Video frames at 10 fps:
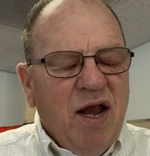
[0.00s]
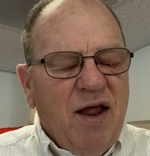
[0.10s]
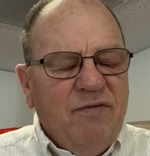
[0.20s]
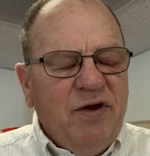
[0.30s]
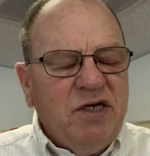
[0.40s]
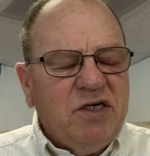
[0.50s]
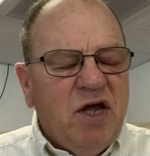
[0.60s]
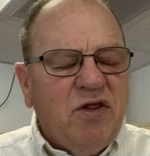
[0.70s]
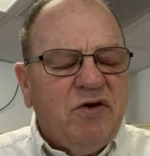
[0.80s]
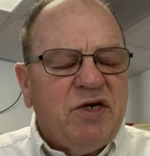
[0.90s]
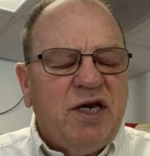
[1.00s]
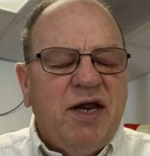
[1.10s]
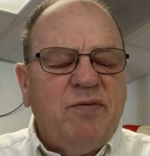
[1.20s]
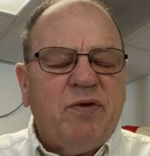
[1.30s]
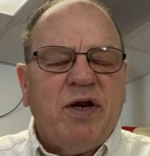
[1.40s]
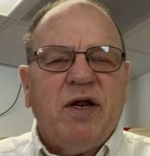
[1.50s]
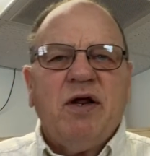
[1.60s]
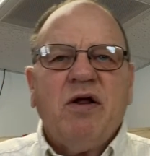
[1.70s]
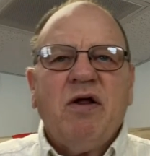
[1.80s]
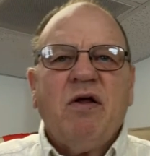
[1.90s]
Love each other
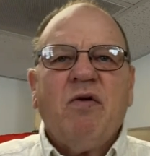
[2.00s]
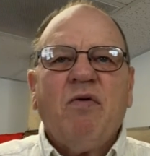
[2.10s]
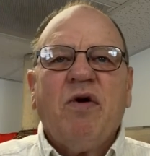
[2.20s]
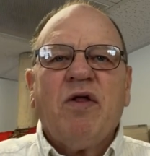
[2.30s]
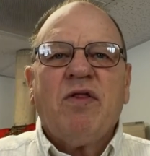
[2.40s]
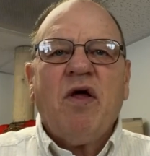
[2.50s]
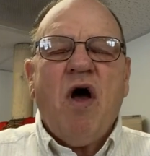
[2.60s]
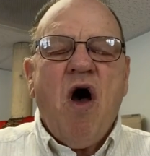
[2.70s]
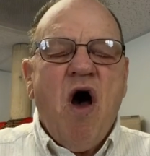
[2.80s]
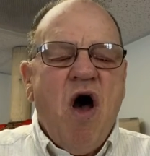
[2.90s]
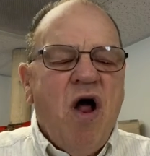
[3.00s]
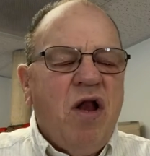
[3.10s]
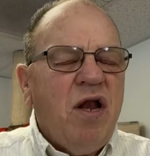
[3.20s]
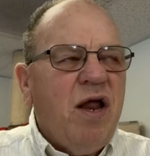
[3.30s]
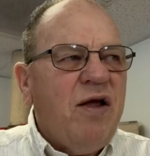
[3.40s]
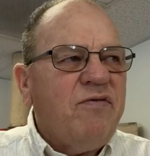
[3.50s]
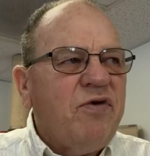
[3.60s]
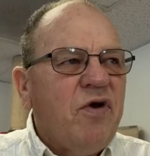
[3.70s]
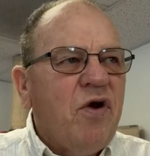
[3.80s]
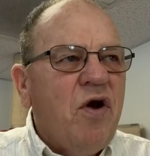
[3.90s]
deeply with all
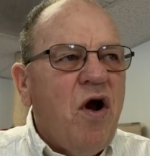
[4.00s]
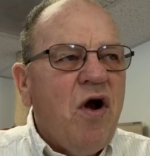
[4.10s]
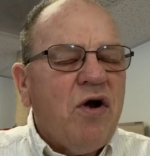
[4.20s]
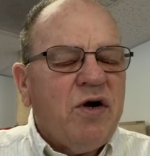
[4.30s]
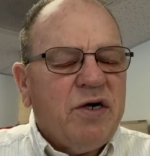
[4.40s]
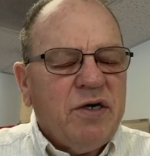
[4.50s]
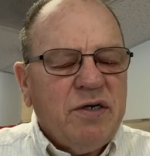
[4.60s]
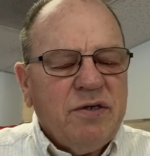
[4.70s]
of your heart.